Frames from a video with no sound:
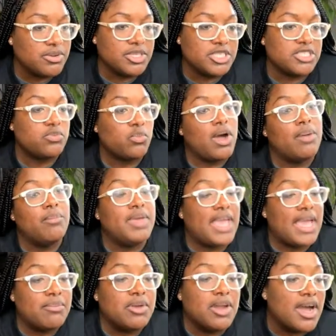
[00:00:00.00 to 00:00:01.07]
And just be
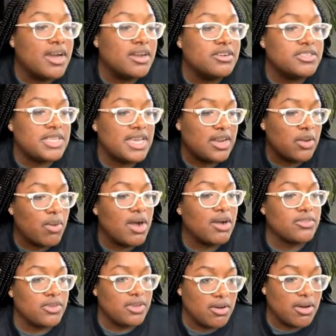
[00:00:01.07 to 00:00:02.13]
able to understand and walk
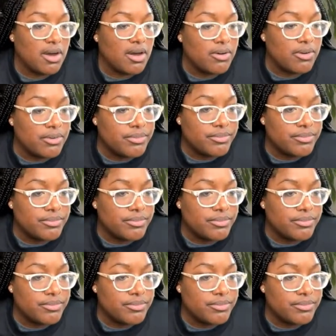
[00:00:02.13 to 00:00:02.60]
through your code.